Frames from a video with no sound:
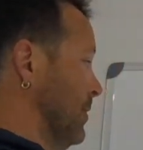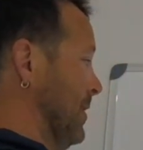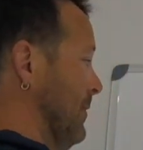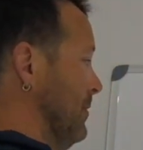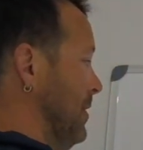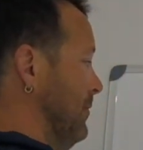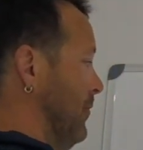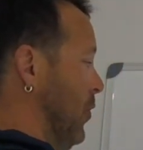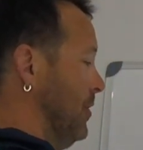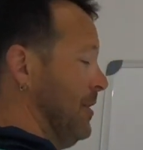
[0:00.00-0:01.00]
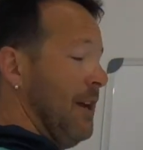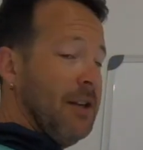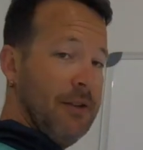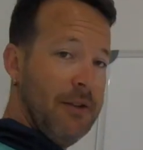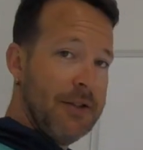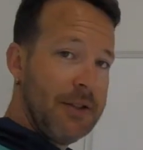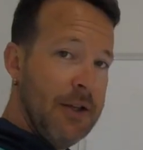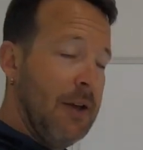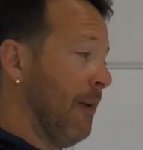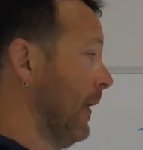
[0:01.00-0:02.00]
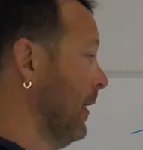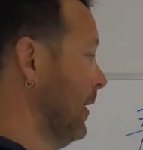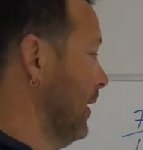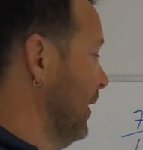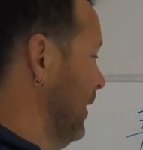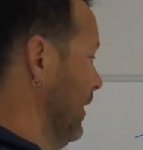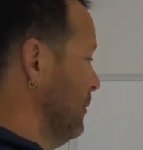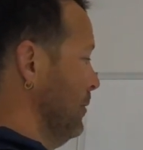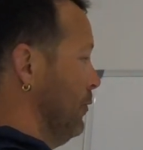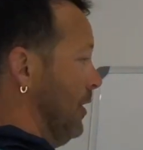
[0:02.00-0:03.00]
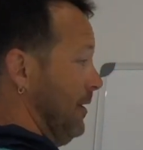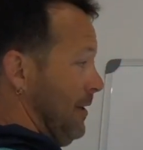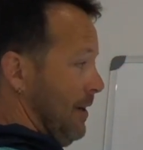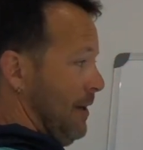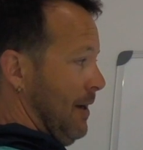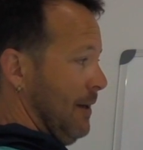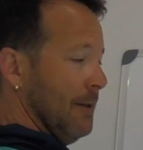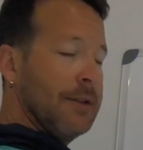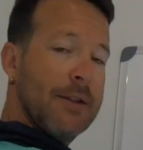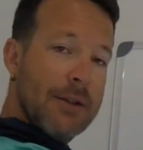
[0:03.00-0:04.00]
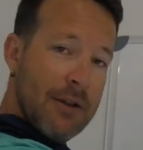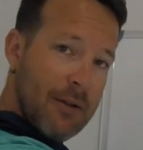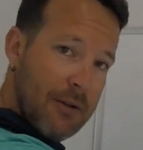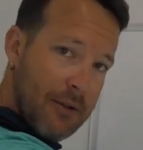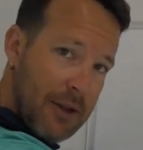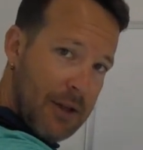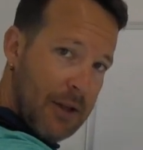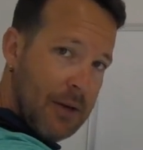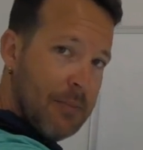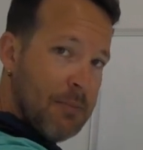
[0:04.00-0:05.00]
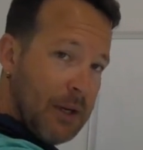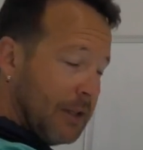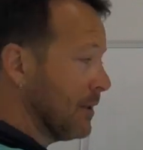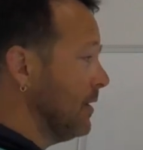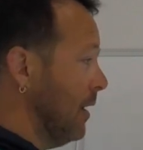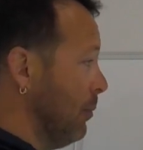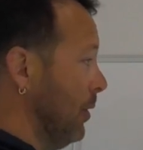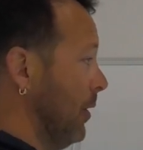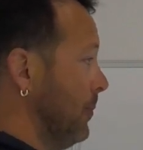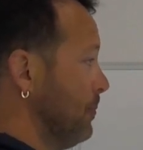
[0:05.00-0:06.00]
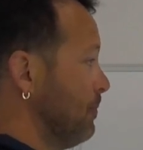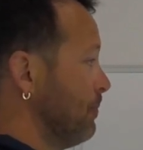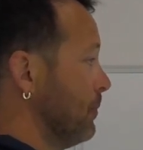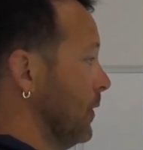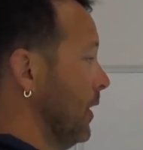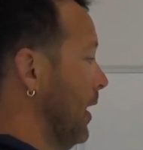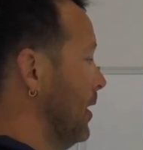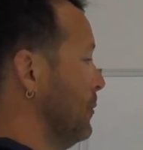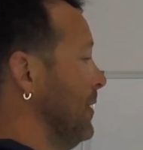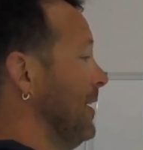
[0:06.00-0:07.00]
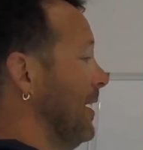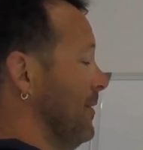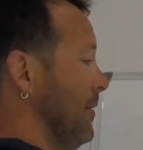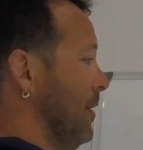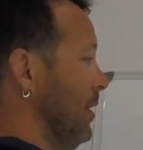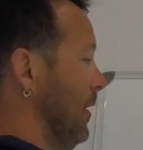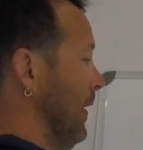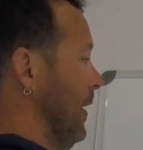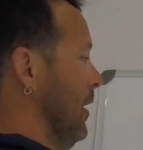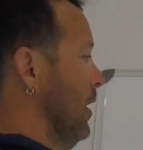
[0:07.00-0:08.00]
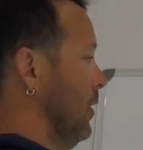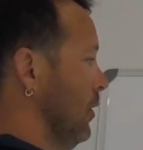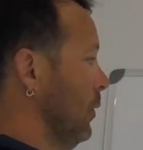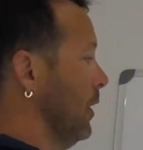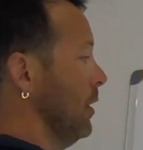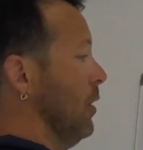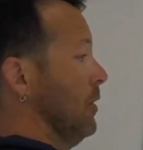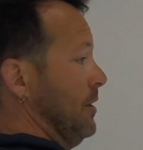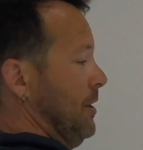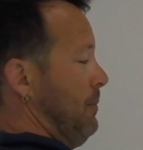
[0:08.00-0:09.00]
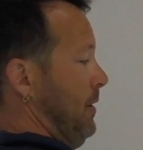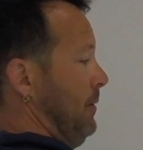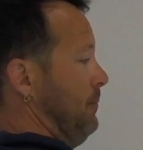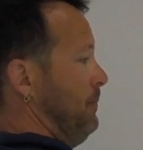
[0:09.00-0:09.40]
74/10, how do we write that as the mixed number? Okay, how do we get there? I want you to notice something.